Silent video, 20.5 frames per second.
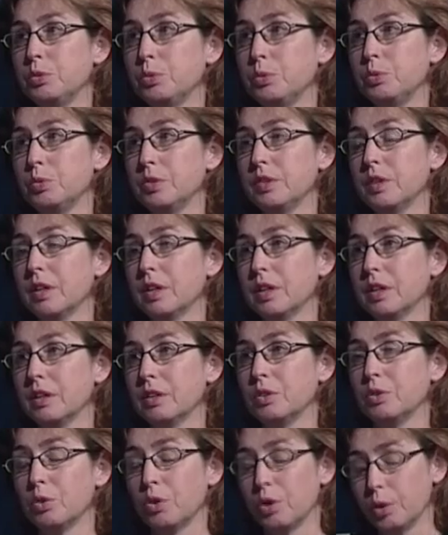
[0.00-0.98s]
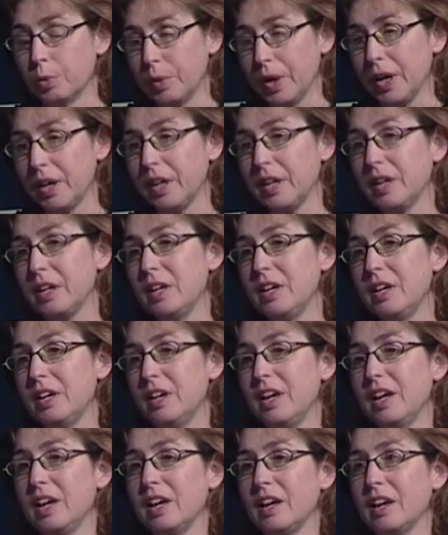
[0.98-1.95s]
to Norway
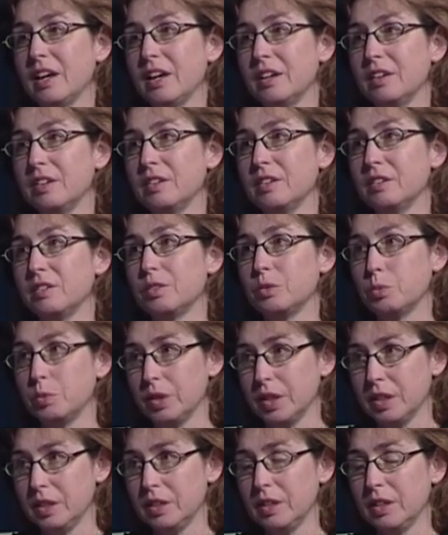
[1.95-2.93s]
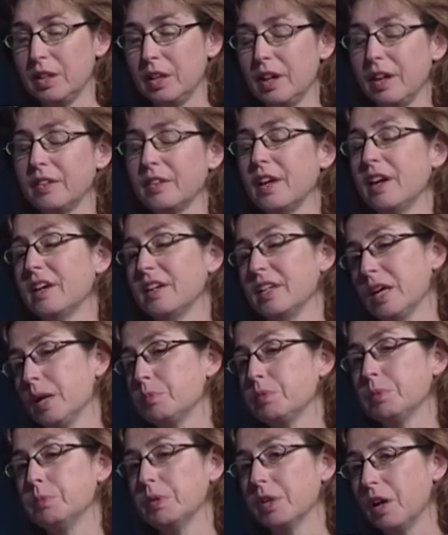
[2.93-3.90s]
and Sweden, and they had
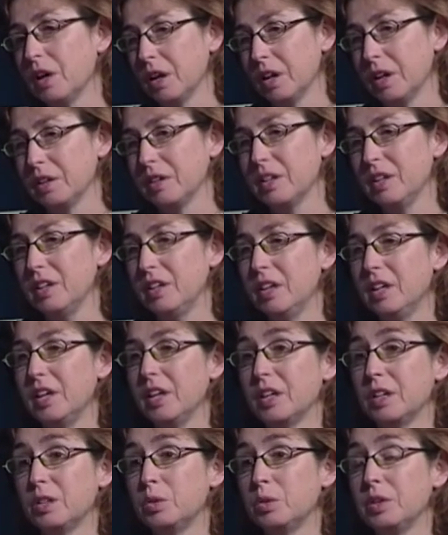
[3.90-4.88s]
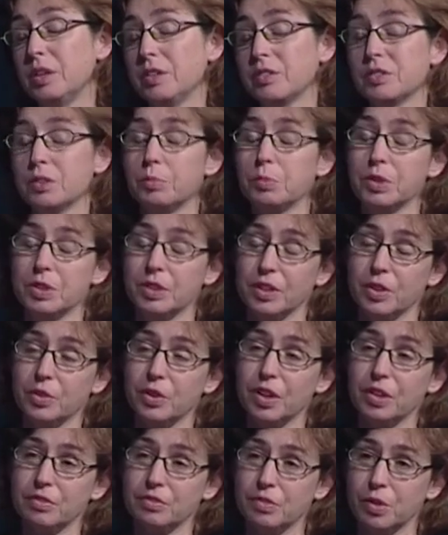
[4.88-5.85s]
kept a blog, including some really
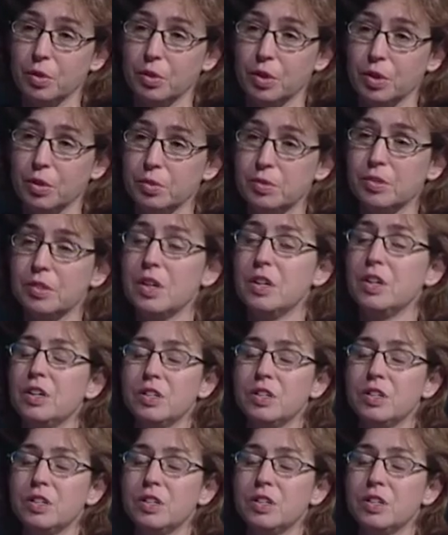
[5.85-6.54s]
great photos.